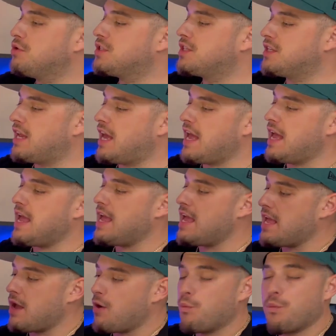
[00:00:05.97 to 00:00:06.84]

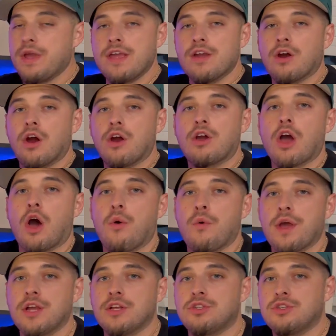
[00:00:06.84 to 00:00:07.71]
Today we are
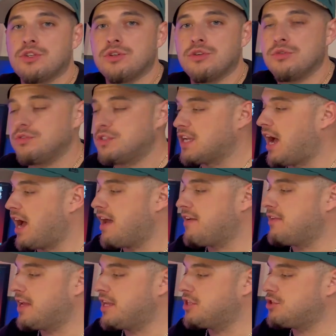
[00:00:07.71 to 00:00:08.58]
going to
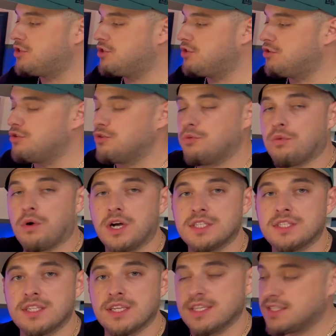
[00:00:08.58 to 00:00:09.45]
dive into
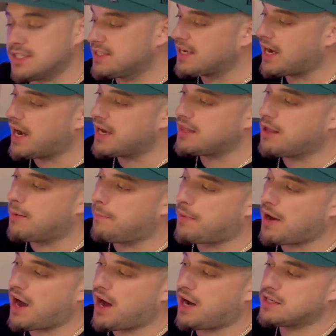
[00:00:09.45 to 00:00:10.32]
what's inside the
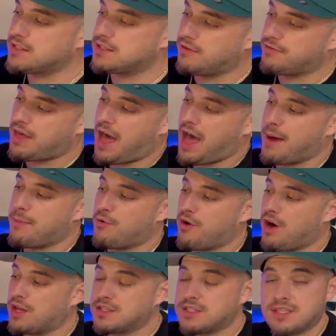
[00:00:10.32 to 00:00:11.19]
box of the
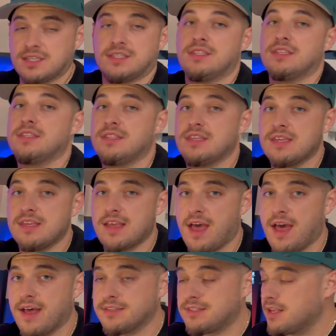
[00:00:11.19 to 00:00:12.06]
Amaran
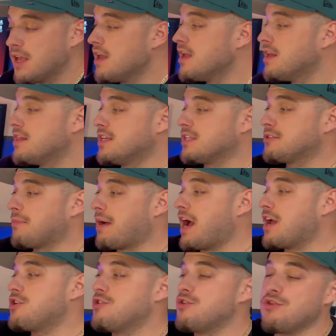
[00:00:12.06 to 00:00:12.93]
60DS. This is
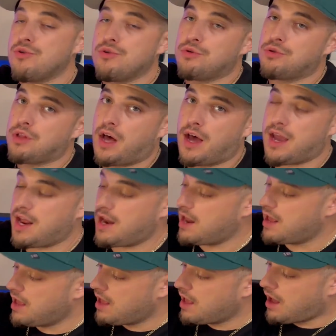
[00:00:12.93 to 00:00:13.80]
my new
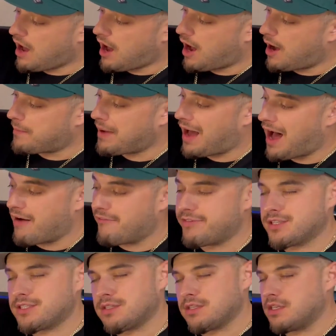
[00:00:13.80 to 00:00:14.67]
light.
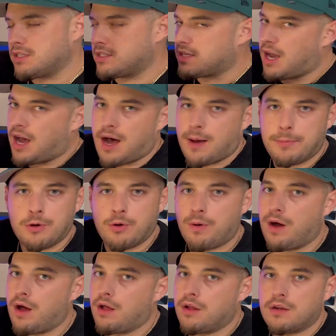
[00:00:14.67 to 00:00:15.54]
Obviously top
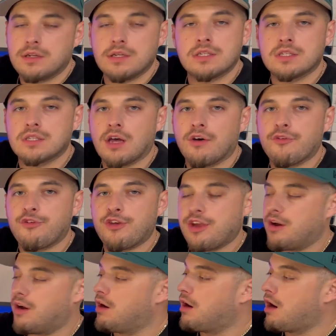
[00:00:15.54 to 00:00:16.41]
quality stuff
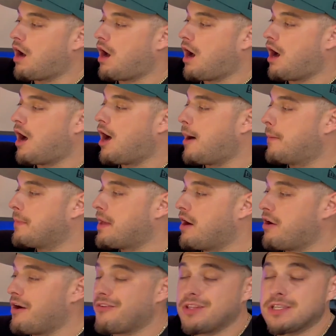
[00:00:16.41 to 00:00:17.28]
here.
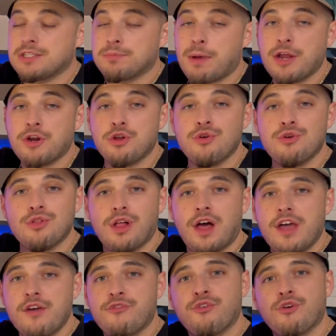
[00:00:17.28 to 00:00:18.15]
However, this is my new
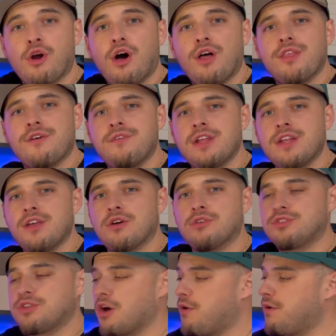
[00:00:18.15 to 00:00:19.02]
light for all the
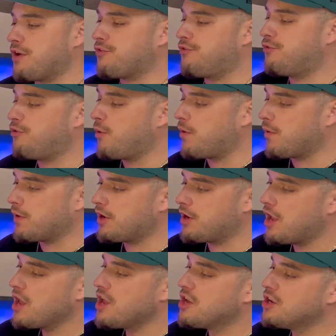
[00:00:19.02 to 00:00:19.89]
videos going
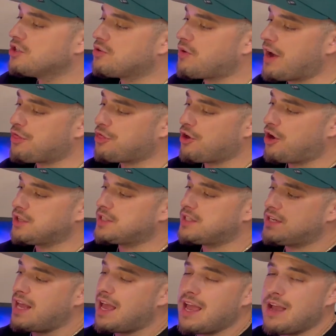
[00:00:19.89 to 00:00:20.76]
forward. So I thought
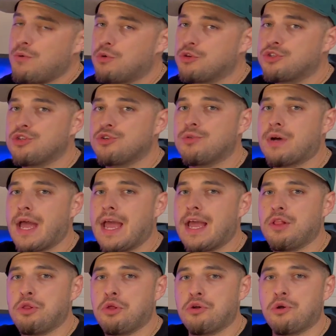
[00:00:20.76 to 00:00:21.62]
today we'll do
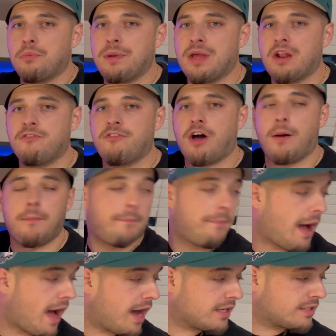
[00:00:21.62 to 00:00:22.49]
a little bit of
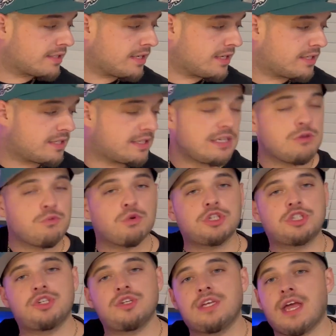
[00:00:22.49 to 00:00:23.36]
unboxing, see
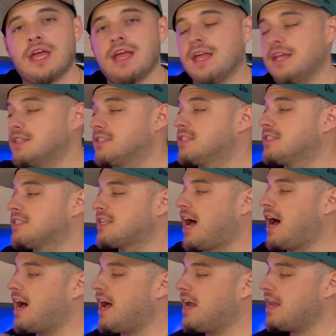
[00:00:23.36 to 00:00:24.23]
what you get
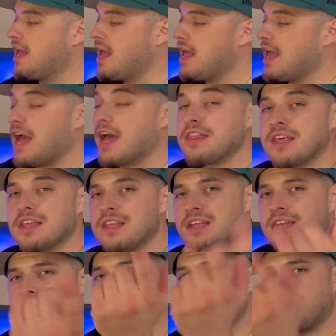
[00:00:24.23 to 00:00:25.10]
inside, and then
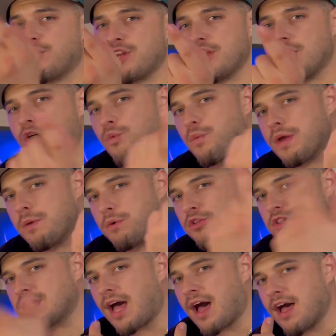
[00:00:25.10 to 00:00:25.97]
the next video we
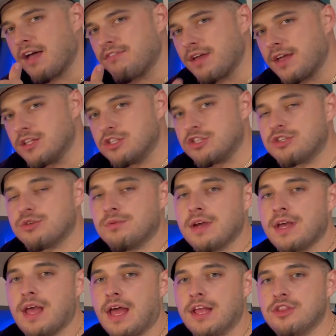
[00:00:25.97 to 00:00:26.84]
will dive
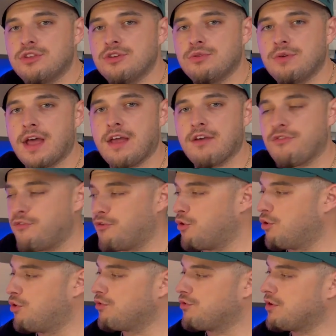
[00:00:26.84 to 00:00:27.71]
into it and do a
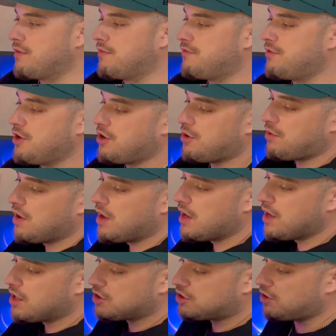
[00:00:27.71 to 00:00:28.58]
full review.
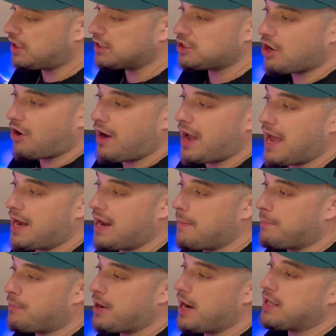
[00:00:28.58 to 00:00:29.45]
So let's go ahead
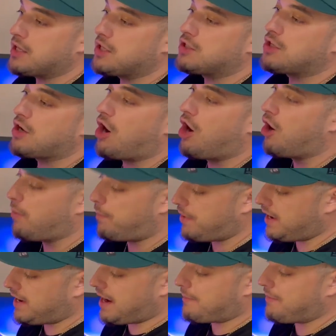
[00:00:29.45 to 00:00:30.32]
and break this
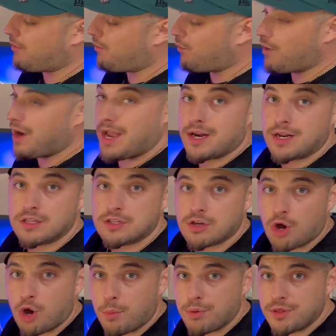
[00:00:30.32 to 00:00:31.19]
open. I've been waiting
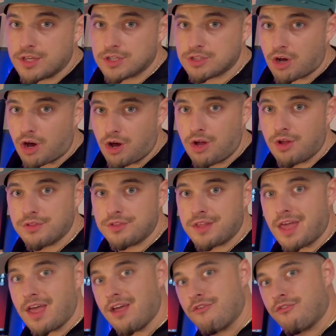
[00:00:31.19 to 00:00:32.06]
to open this all
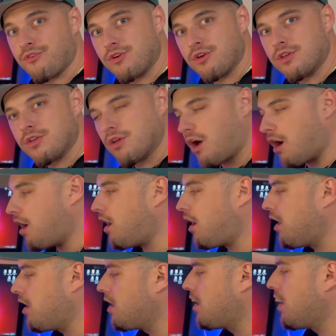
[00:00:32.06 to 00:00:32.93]
day for y'all.